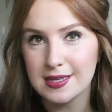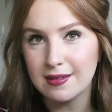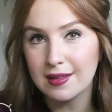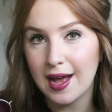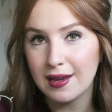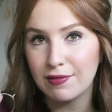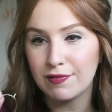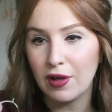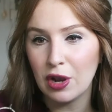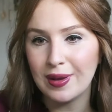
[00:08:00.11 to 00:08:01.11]
Still kind of
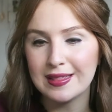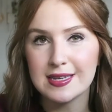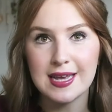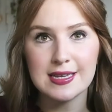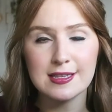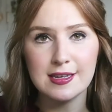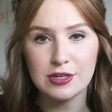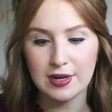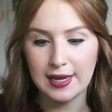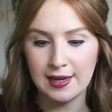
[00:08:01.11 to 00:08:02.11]
following the tassel-y
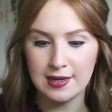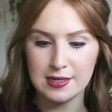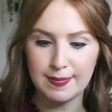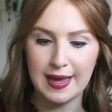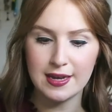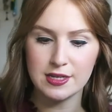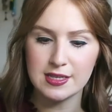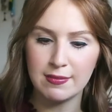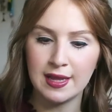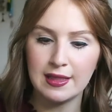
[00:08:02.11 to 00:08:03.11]
trend, but just
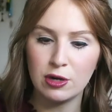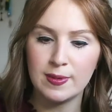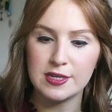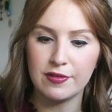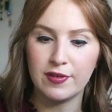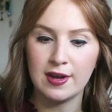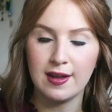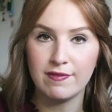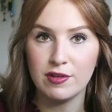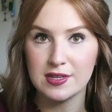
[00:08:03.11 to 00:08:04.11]
something a little bit different.
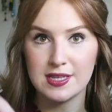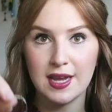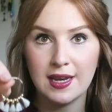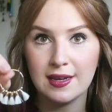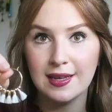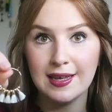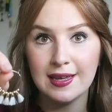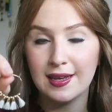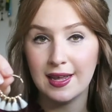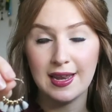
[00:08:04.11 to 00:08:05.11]
I've not seen
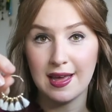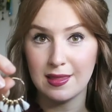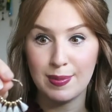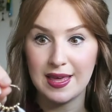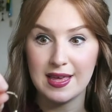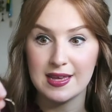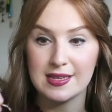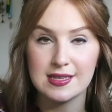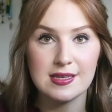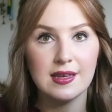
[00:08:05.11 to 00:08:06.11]
any other
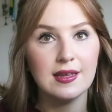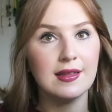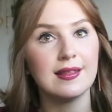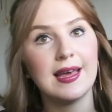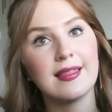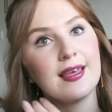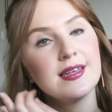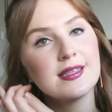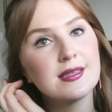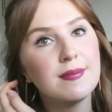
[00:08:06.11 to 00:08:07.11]
pairs like
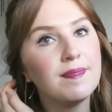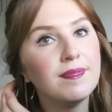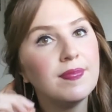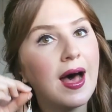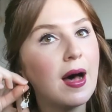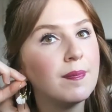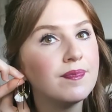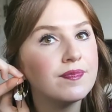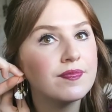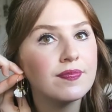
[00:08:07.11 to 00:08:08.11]
this.
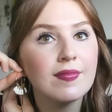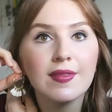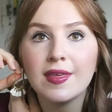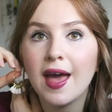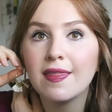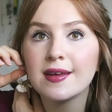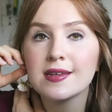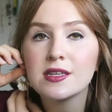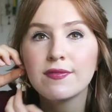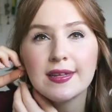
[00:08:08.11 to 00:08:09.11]
Yeah, and they're
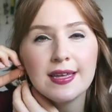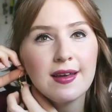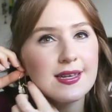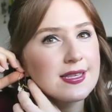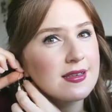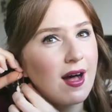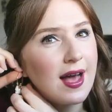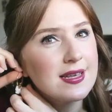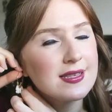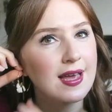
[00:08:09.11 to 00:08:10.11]
just a really nice
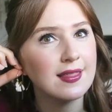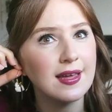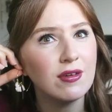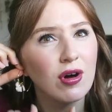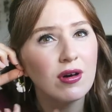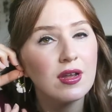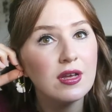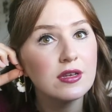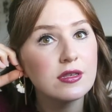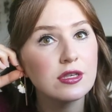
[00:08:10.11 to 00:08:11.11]
size. Like, they're not
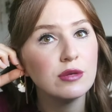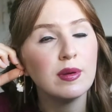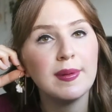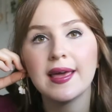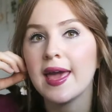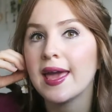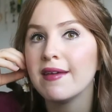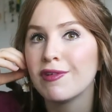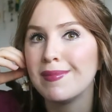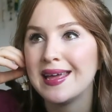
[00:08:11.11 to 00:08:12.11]
super big
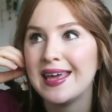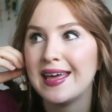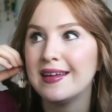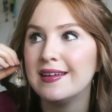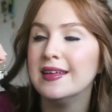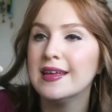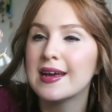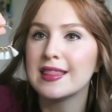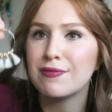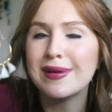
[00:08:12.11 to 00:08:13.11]
hanging from my ear,
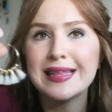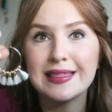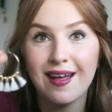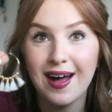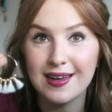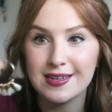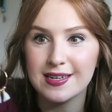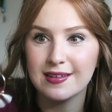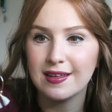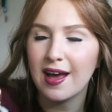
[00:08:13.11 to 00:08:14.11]
and they're really
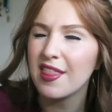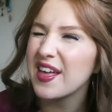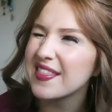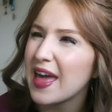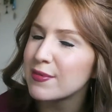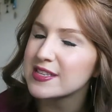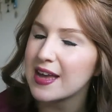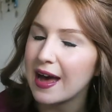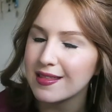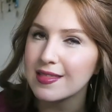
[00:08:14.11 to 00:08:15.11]
light. I think that was
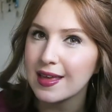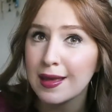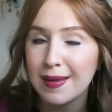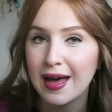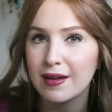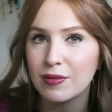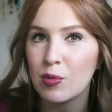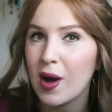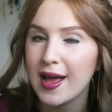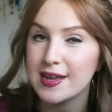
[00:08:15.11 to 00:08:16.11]
the other thing about
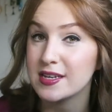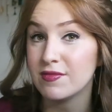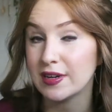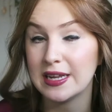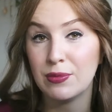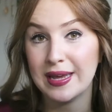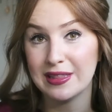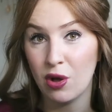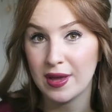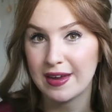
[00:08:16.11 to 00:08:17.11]
why I didn't really wear
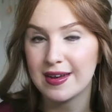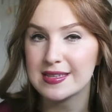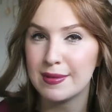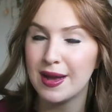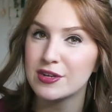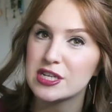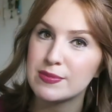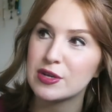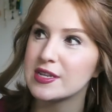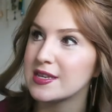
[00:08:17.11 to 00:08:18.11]
long earrings that much, is
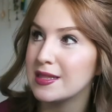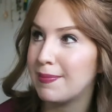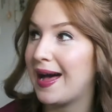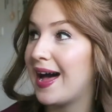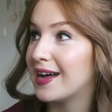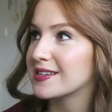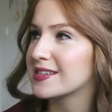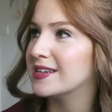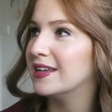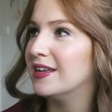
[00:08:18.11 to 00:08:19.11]
because in the
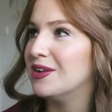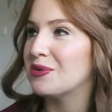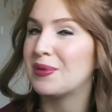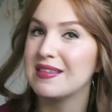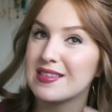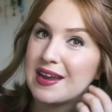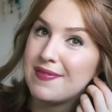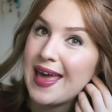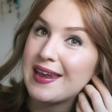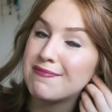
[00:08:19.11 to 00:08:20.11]
past, ones that
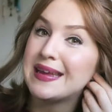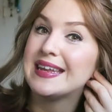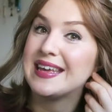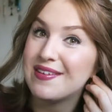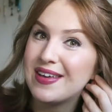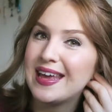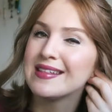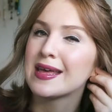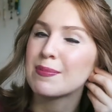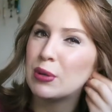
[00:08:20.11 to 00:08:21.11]
I've had have been heavy
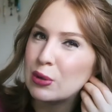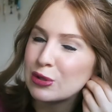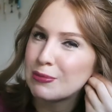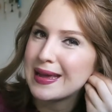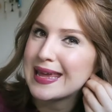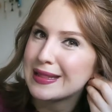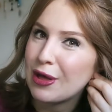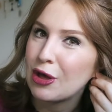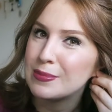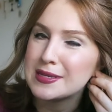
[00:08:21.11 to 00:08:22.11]
and like pulled on my
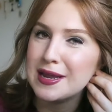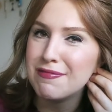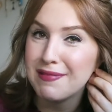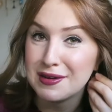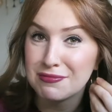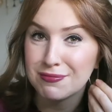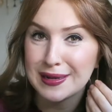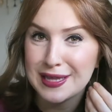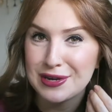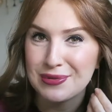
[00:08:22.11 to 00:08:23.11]
earlobes, and I found it
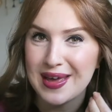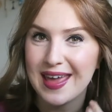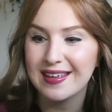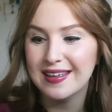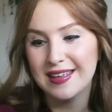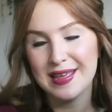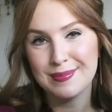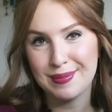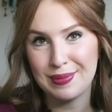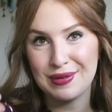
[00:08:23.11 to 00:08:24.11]
really annoying.
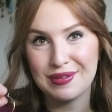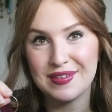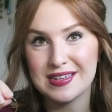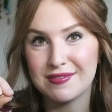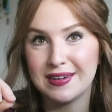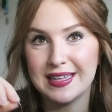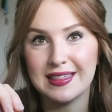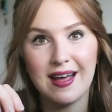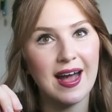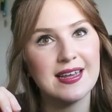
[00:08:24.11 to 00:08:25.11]
But both of these are really
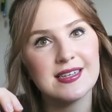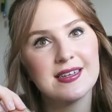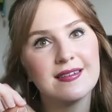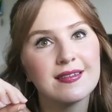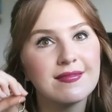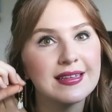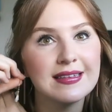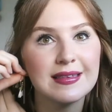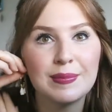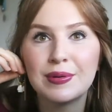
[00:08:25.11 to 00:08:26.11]
light and just
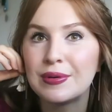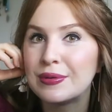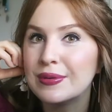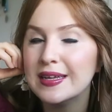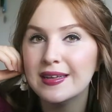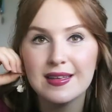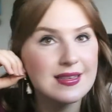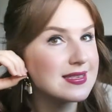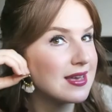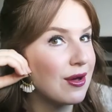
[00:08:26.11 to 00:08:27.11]
really simple,
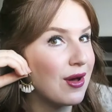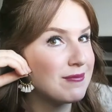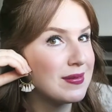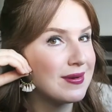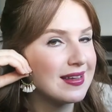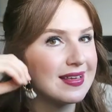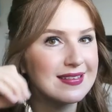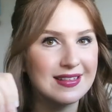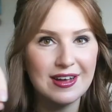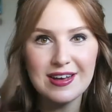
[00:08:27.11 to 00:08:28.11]
so I've been wearing
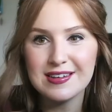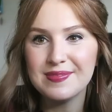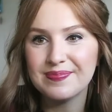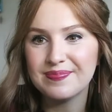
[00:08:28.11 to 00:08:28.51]
these a lot.